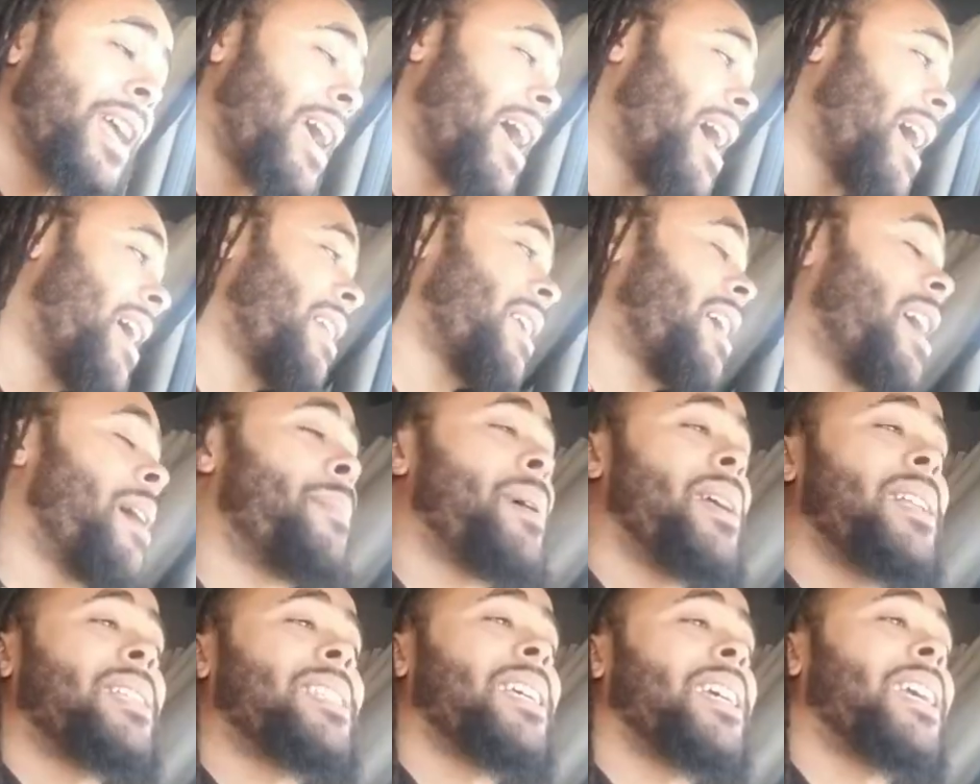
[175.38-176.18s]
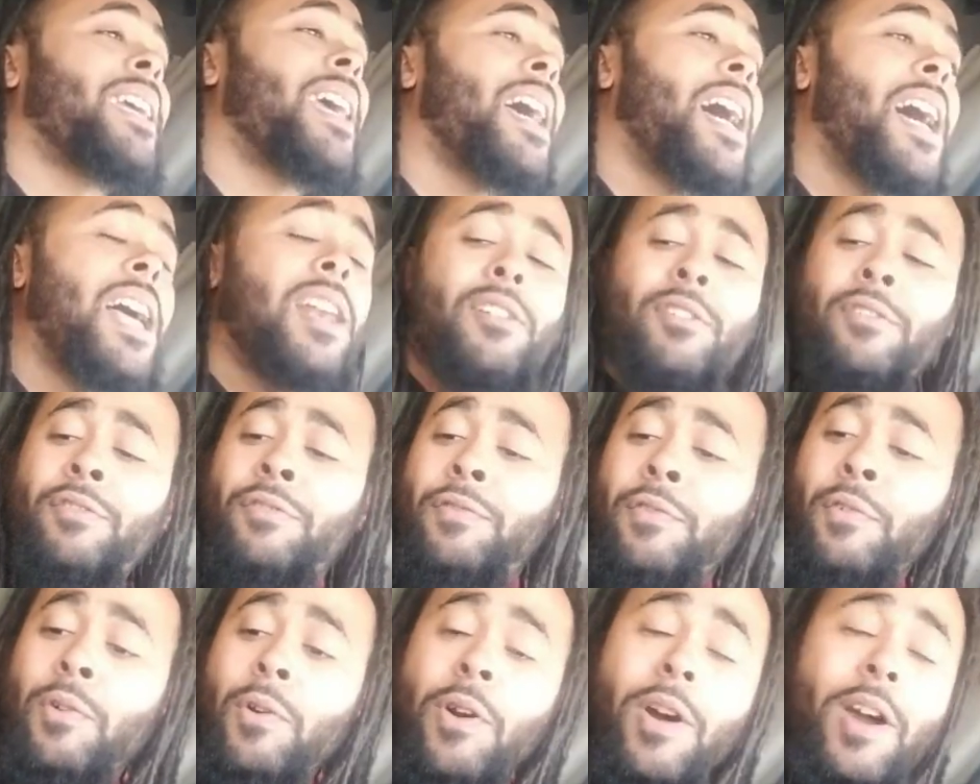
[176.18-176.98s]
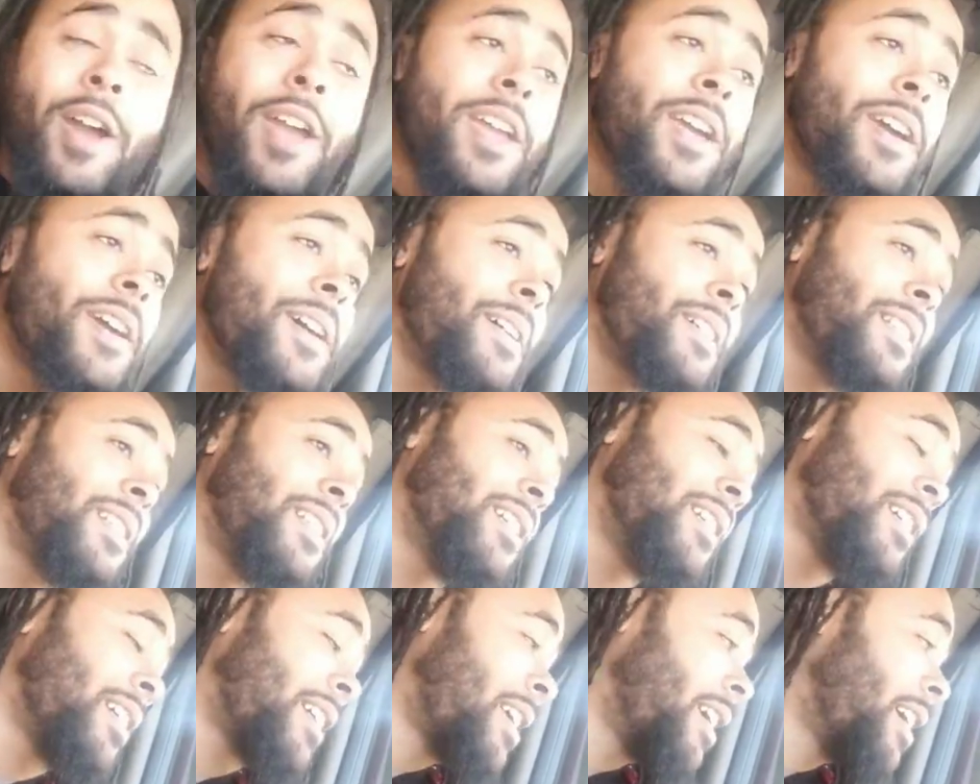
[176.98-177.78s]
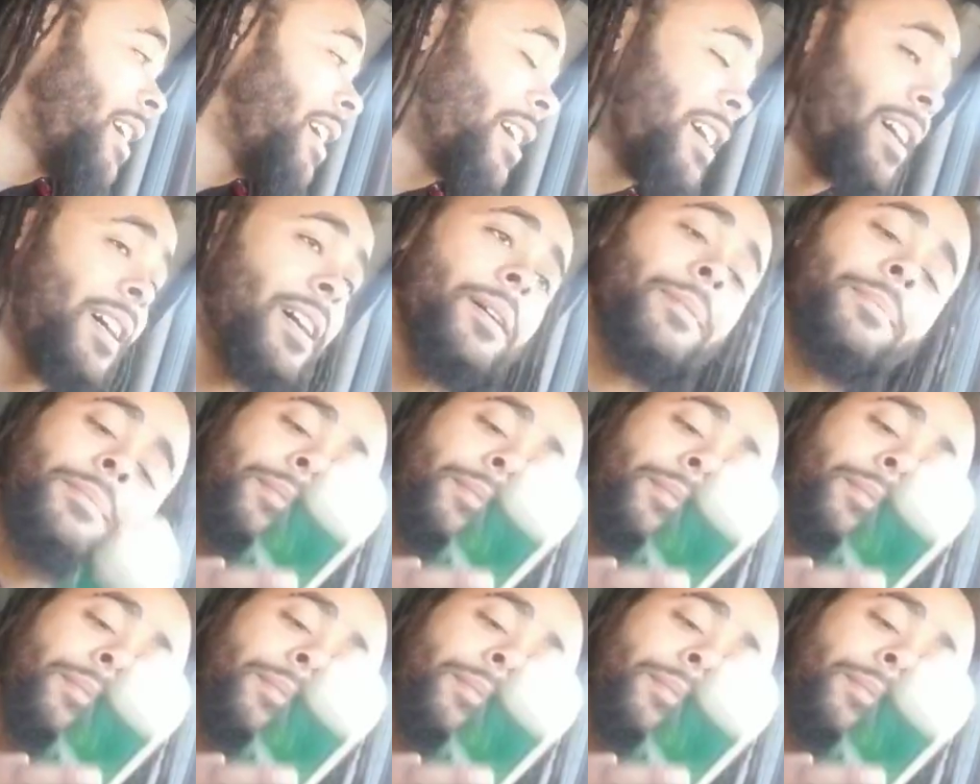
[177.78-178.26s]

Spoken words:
goddamn, into California, look here.